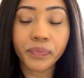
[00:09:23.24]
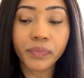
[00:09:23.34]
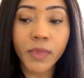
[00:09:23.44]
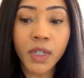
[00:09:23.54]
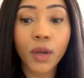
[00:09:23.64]

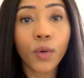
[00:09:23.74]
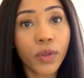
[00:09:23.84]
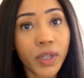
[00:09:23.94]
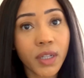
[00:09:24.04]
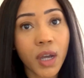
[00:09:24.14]
you know,
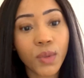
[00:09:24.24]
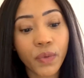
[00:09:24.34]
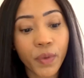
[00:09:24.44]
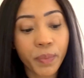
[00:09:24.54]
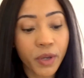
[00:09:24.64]
other types
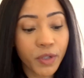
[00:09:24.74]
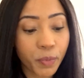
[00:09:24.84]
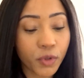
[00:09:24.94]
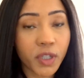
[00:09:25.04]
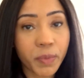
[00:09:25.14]
of abuse,
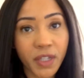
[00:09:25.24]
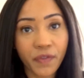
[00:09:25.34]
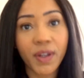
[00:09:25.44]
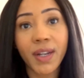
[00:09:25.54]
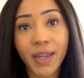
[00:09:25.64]
but
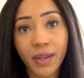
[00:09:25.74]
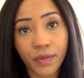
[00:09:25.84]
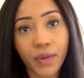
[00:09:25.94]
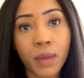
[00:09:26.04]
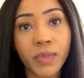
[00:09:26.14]

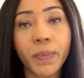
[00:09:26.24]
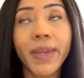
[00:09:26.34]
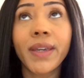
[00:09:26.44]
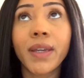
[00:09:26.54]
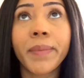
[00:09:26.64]
specifically I'm
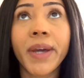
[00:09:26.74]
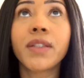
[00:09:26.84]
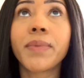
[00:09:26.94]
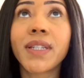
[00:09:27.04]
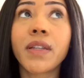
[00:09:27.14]
speaking about
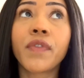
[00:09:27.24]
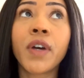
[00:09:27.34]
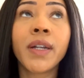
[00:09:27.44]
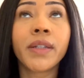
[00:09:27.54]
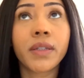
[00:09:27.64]
domestic
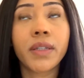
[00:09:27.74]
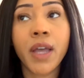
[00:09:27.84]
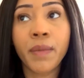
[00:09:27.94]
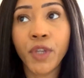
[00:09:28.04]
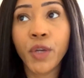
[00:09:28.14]
violence,
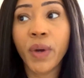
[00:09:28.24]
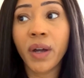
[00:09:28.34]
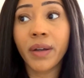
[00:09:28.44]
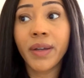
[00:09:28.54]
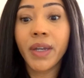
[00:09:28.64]
you
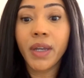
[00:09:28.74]
are